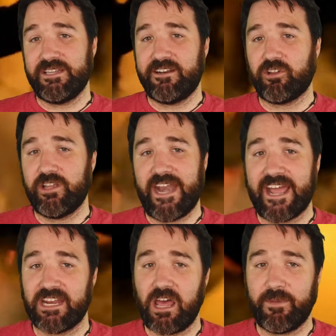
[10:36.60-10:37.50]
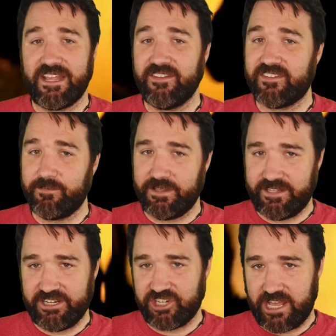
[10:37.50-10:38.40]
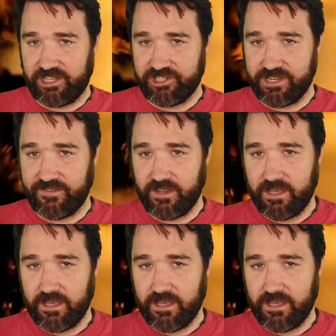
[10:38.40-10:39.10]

political and economic instability challenges,